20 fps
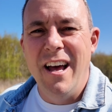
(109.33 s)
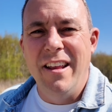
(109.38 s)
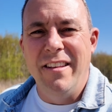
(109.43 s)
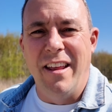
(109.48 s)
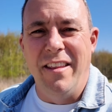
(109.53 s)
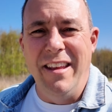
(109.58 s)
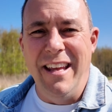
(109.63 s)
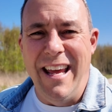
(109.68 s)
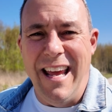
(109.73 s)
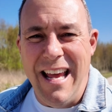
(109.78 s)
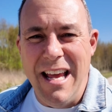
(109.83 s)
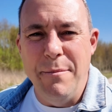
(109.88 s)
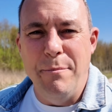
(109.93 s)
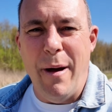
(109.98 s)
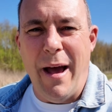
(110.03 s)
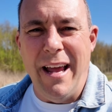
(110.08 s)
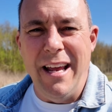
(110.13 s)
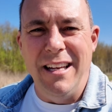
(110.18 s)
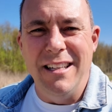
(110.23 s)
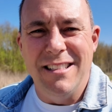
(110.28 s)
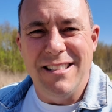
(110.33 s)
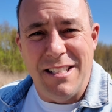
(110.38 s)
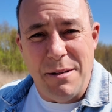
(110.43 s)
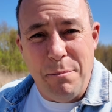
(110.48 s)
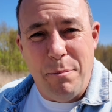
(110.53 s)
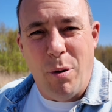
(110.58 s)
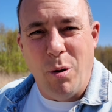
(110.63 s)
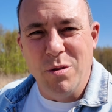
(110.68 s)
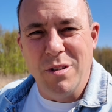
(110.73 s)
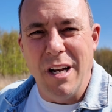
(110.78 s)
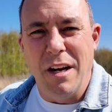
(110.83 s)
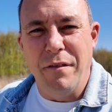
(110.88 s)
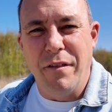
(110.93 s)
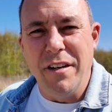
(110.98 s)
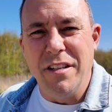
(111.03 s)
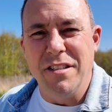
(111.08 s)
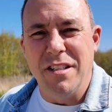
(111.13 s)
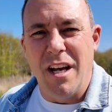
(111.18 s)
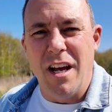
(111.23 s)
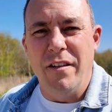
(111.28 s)
than the eBay Simple
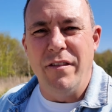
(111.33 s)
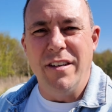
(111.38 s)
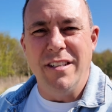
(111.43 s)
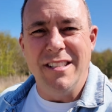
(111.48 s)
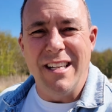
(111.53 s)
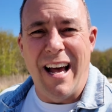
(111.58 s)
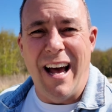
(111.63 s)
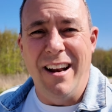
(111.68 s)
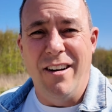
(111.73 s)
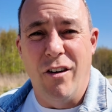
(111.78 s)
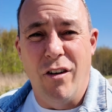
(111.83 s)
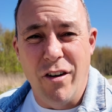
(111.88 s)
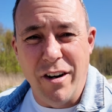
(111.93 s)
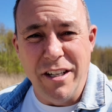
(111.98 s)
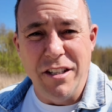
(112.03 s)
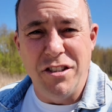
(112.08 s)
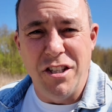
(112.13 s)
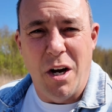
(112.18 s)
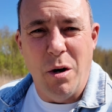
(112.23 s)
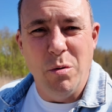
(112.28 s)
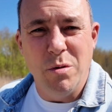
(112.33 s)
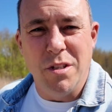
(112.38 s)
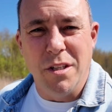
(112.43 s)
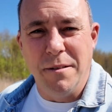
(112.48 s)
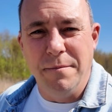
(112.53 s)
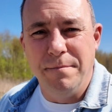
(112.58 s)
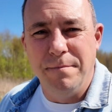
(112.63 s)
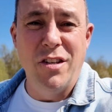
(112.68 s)
Delivery service I'd already chosen.